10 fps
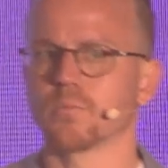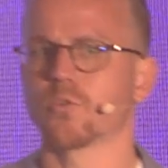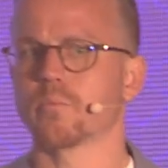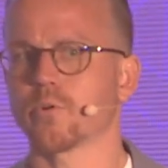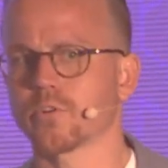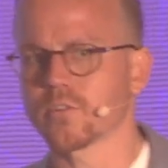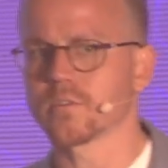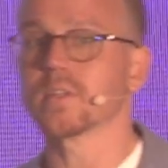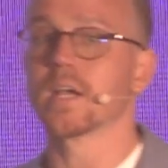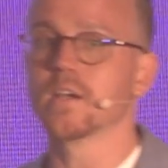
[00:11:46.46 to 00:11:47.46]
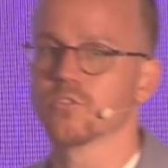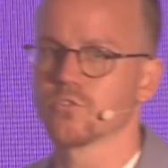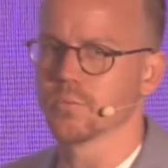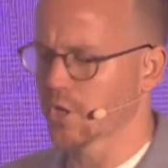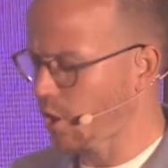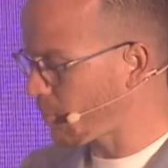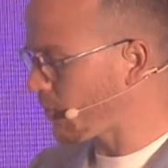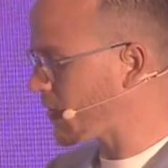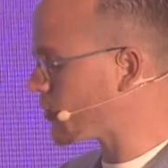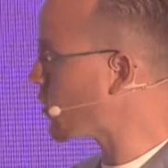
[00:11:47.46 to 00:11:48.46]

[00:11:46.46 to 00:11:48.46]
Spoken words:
more important than it used to be a couple of years